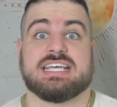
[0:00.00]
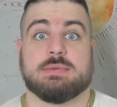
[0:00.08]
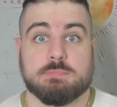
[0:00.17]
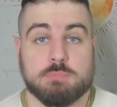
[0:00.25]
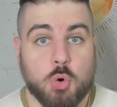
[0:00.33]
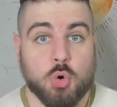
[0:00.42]

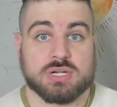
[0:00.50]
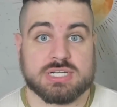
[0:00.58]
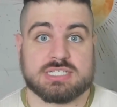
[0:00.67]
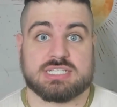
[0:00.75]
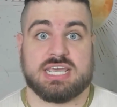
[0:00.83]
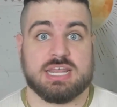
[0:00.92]

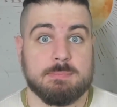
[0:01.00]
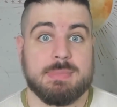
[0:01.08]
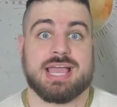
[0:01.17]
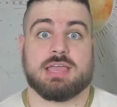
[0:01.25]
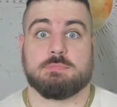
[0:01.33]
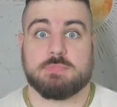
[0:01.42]
important, in
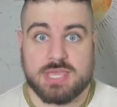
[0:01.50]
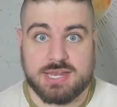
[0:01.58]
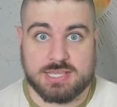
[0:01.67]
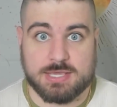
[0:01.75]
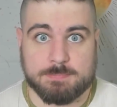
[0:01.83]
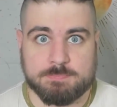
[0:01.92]
my
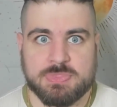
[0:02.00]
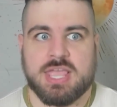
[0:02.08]
opinion.